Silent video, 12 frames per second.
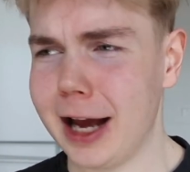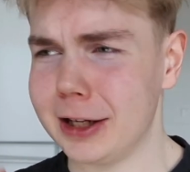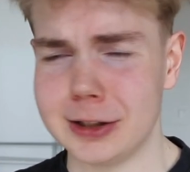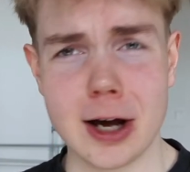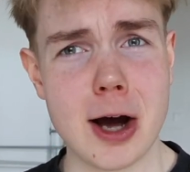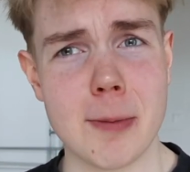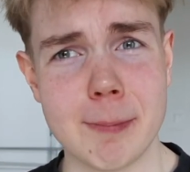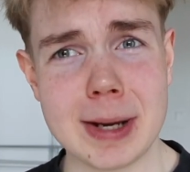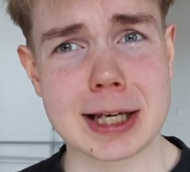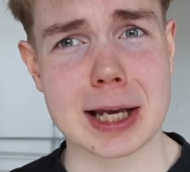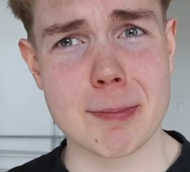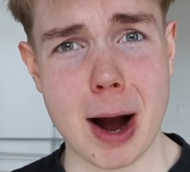and not
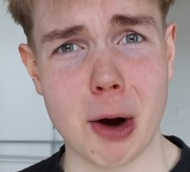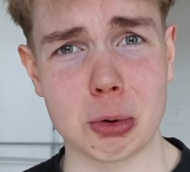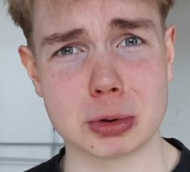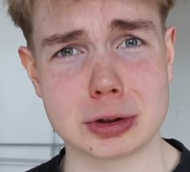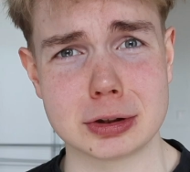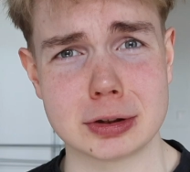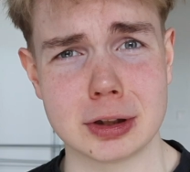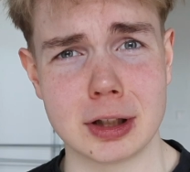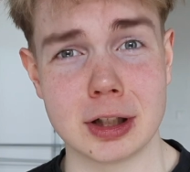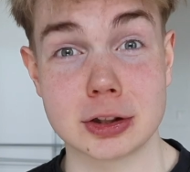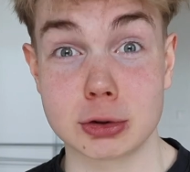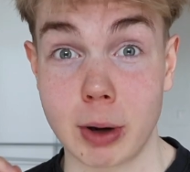Mickey Mouse,
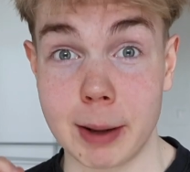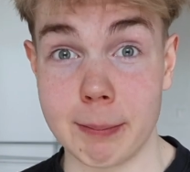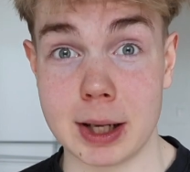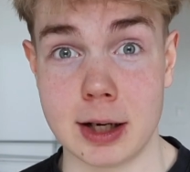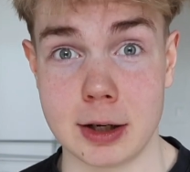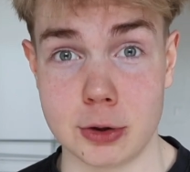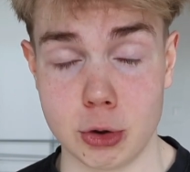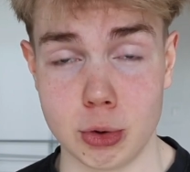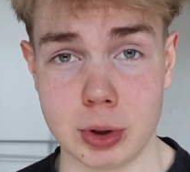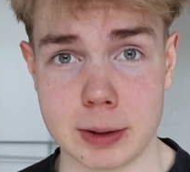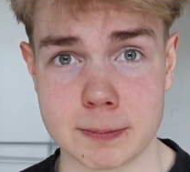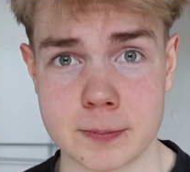so I better do
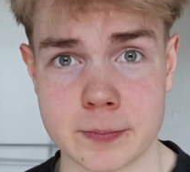it.